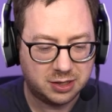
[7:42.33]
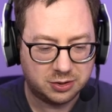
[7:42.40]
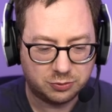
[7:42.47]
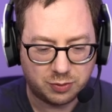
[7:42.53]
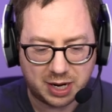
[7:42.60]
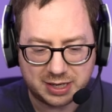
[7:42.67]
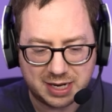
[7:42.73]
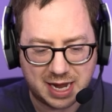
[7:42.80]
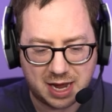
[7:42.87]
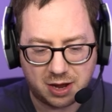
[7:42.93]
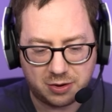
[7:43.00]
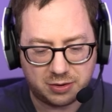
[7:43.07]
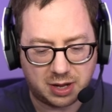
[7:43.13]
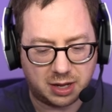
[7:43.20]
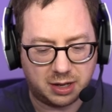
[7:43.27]
Right
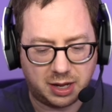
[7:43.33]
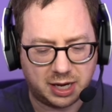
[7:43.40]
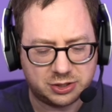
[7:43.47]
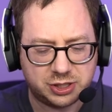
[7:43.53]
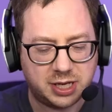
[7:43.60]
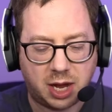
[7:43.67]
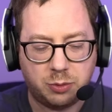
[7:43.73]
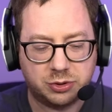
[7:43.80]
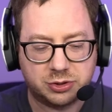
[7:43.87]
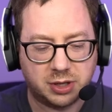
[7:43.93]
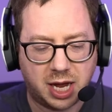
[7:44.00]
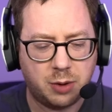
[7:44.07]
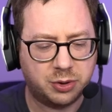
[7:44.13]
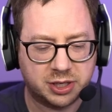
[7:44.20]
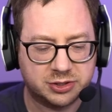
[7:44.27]
now, actually, I would
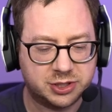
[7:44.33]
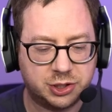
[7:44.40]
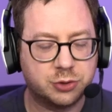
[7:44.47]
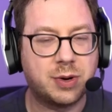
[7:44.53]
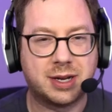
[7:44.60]
I would continue